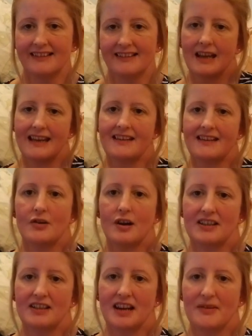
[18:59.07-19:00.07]
And
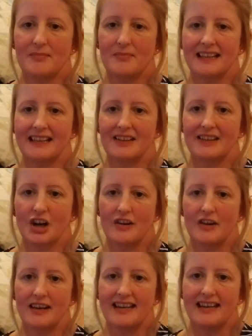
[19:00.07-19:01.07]
also bringing
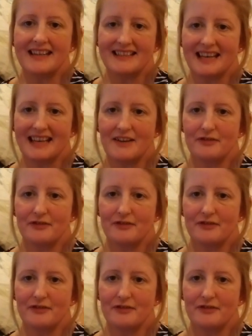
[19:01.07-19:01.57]
cohesive